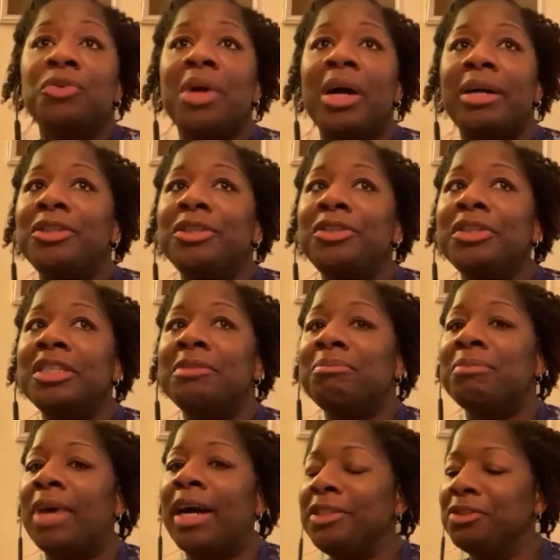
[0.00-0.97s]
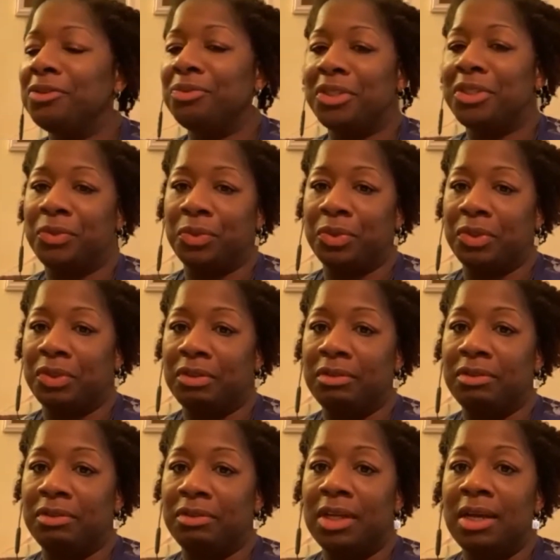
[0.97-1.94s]
how do you combine your
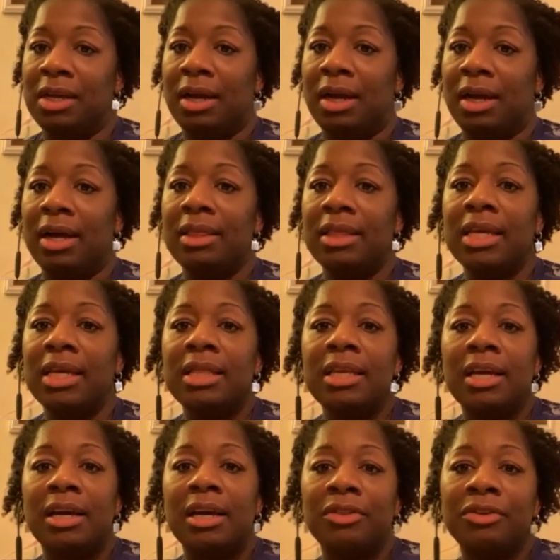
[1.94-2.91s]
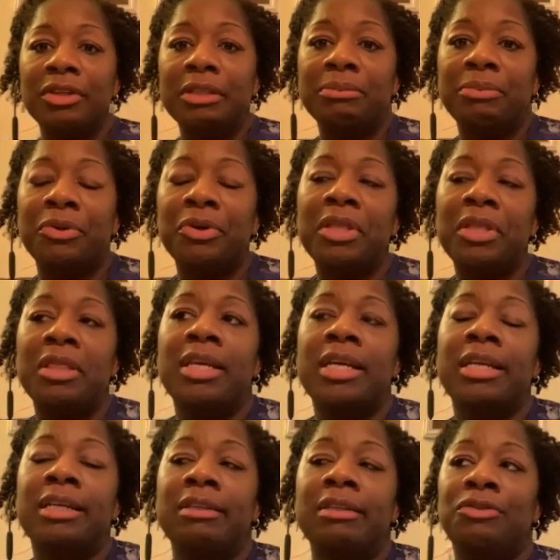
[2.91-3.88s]
resources? I think the other important
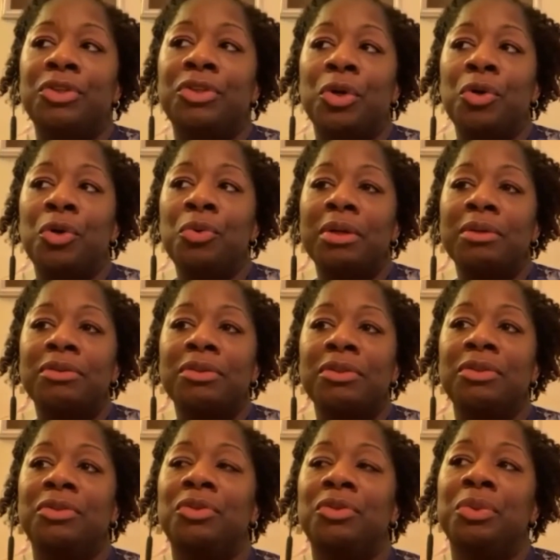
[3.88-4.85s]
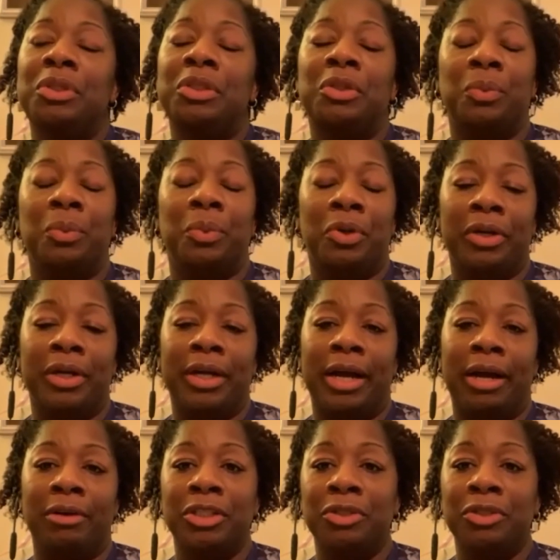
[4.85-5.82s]
thing is who else is doing the work?
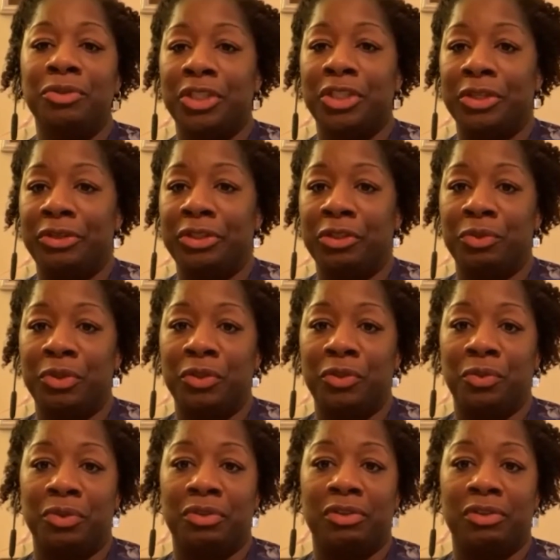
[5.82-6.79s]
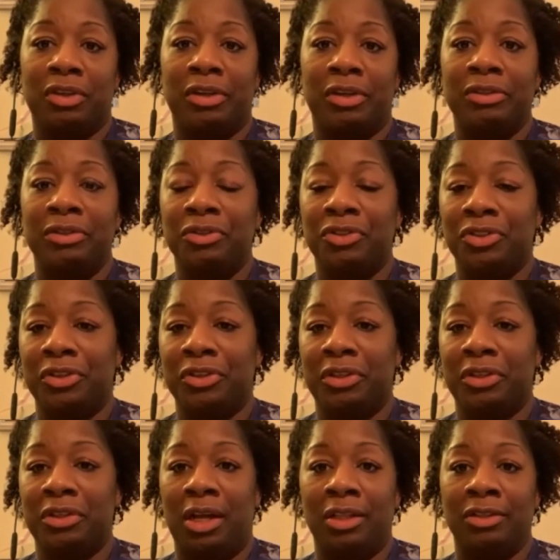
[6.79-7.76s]
How do you share your resources? How do you share
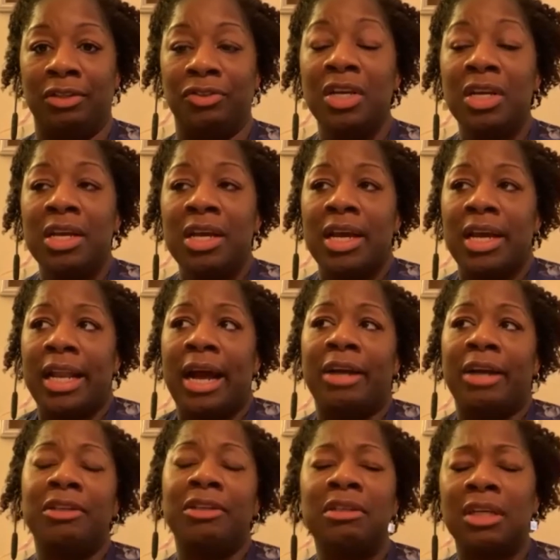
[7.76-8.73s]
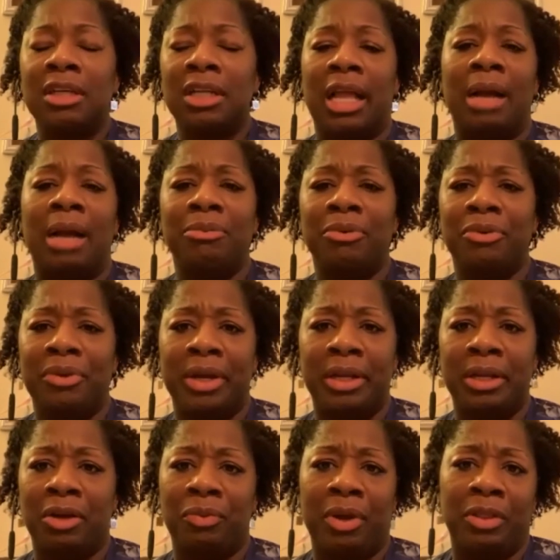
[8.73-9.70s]
your knowledge? And how do you
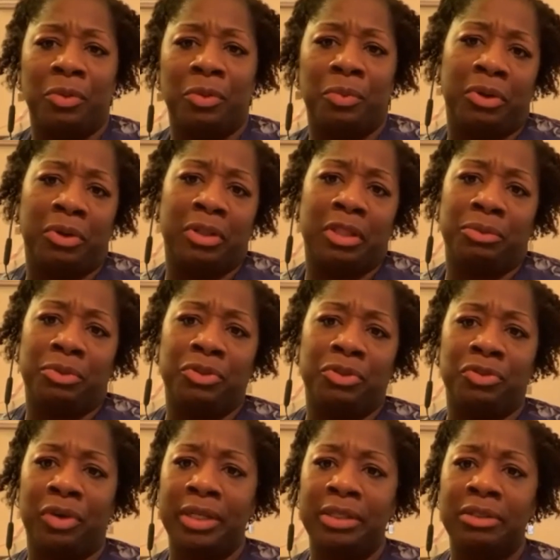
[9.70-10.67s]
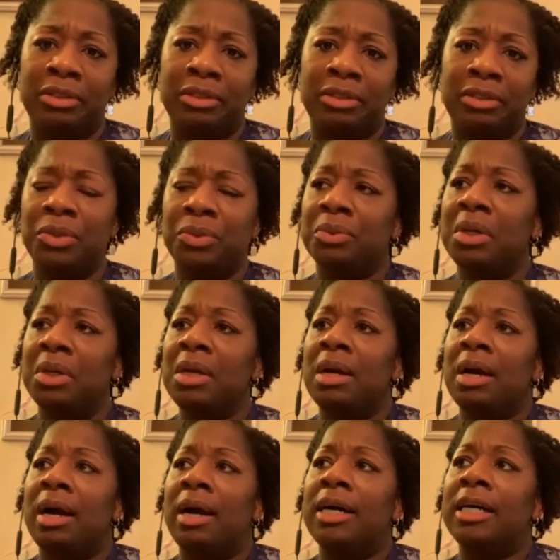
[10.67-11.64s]
collaborate around the work that we're trying to do?
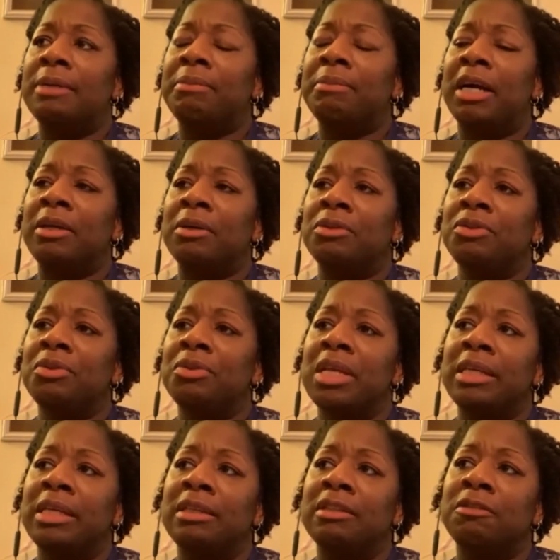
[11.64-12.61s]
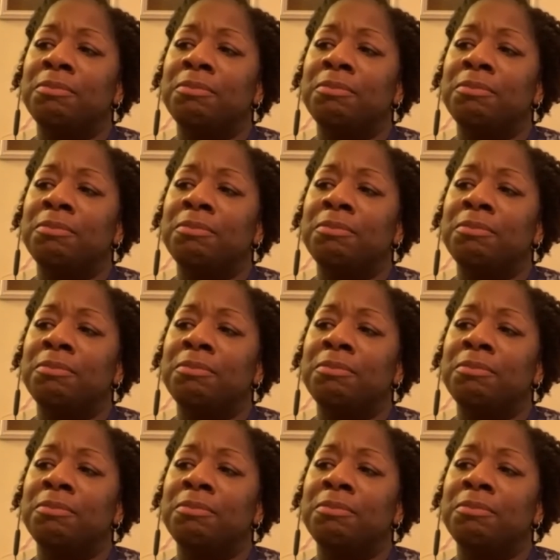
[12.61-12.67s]
I also think, it's